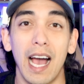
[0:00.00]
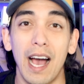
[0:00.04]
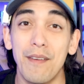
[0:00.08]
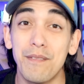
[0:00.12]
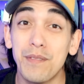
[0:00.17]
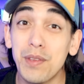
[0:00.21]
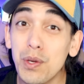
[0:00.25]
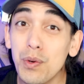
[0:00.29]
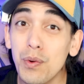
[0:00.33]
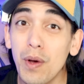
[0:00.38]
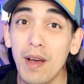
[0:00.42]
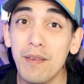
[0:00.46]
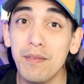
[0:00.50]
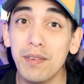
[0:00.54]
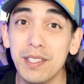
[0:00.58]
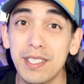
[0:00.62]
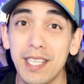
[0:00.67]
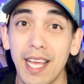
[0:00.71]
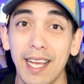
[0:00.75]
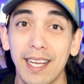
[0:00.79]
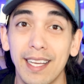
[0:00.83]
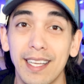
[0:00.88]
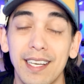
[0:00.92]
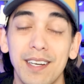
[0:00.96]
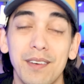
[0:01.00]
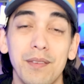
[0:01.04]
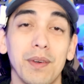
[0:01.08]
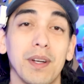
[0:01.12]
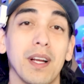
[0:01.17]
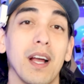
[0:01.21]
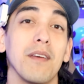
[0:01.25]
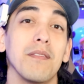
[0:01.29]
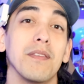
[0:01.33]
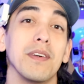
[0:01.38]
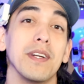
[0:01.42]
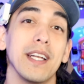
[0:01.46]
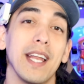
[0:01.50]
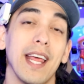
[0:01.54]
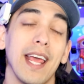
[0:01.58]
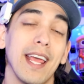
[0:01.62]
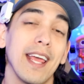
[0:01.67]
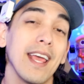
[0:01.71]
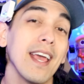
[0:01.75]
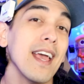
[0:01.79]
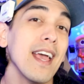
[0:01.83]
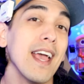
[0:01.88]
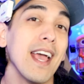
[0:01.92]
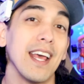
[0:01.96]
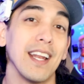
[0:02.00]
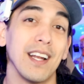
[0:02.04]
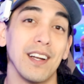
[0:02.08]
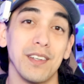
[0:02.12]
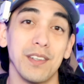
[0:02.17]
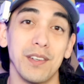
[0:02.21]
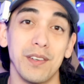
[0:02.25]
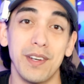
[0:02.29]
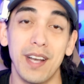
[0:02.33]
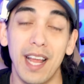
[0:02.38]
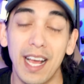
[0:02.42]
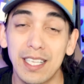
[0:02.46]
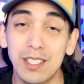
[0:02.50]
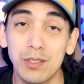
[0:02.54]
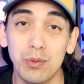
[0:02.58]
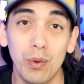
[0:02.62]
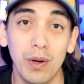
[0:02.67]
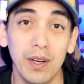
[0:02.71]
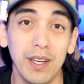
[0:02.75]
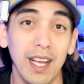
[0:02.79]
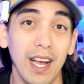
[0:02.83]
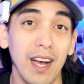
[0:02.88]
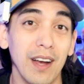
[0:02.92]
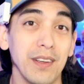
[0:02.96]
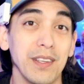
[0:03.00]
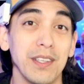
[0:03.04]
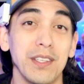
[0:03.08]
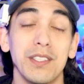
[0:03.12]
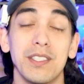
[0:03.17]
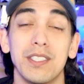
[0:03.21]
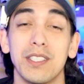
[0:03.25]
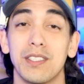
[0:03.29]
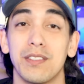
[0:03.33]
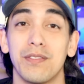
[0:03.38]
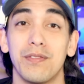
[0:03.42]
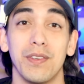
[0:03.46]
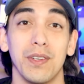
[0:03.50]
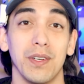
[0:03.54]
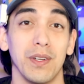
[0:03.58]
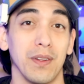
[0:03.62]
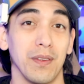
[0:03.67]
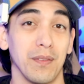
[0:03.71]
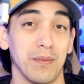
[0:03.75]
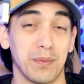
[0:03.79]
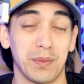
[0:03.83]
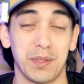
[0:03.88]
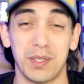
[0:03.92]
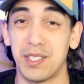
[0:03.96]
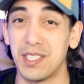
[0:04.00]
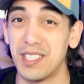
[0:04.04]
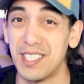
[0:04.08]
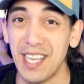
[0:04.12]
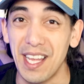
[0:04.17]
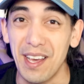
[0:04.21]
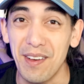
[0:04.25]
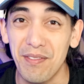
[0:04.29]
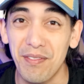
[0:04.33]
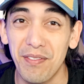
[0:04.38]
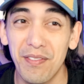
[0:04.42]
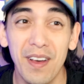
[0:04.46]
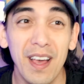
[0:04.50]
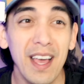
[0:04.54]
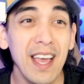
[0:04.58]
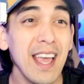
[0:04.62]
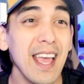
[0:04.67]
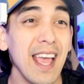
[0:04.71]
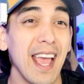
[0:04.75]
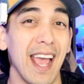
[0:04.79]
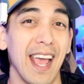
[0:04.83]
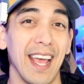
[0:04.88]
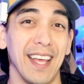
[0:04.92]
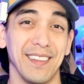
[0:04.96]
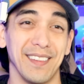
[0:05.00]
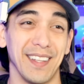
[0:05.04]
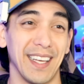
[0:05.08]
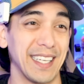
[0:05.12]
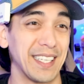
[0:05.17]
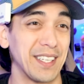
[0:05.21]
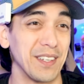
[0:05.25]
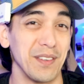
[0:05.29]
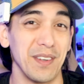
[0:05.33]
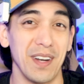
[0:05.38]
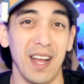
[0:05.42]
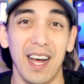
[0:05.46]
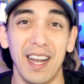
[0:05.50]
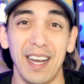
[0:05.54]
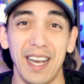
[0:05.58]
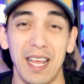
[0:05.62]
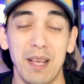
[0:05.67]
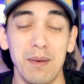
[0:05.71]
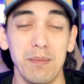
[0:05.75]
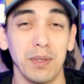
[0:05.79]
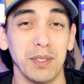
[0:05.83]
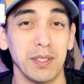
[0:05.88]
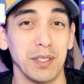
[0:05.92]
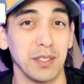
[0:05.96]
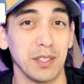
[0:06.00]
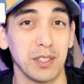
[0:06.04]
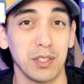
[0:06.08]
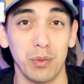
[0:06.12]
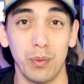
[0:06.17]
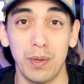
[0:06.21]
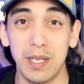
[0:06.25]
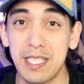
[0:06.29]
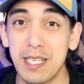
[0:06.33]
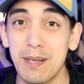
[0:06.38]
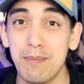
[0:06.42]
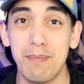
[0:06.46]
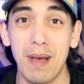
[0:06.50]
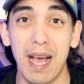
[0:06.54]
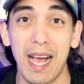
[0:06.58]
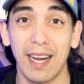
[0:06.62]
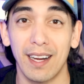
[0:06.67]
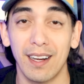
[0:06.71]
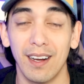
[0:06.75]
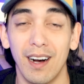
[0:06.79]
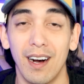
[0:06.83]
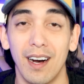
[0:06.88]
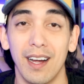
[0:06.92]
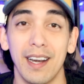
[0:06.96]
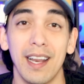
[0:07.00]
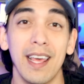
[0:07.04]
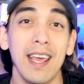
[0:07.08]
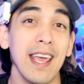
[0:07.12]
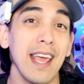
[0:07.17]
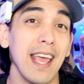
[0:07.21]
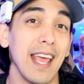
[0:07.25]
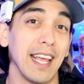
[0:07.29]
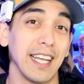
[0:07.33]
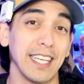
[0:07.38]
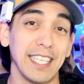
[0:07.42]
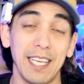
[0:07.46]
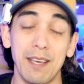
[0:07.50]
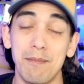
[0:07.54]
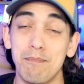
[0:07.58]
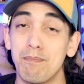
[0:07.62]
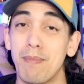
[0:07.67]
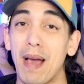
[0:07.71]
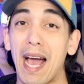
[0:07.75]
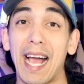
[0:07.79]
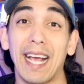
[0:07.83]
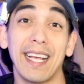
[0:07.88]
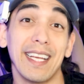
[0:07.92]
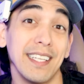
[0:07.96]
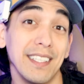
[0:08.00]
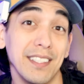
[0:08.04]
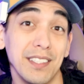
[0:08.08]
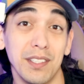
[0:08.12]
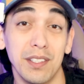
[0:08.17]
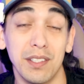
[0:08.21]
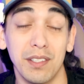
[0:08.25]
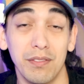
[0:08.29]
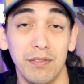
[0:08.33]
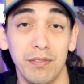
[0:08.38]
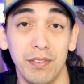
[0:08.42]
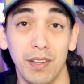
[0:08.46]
Have you ever taken a recovery day and on your next workout, you just feel stiff and like you're not able to switch it back on and get back into the